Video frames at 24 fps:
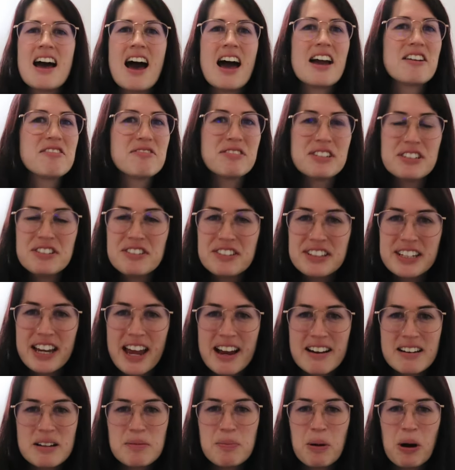I reread
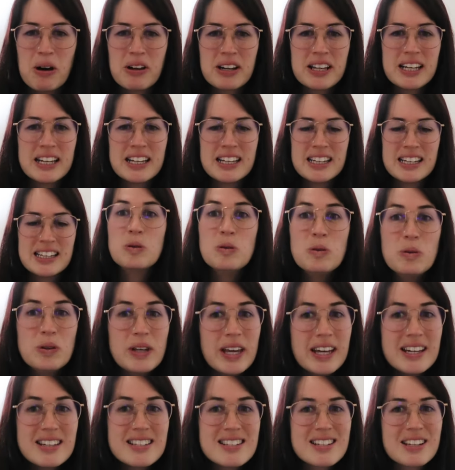Harry Potter 2
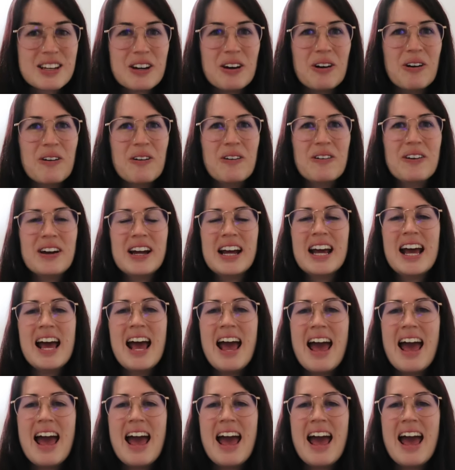years ago.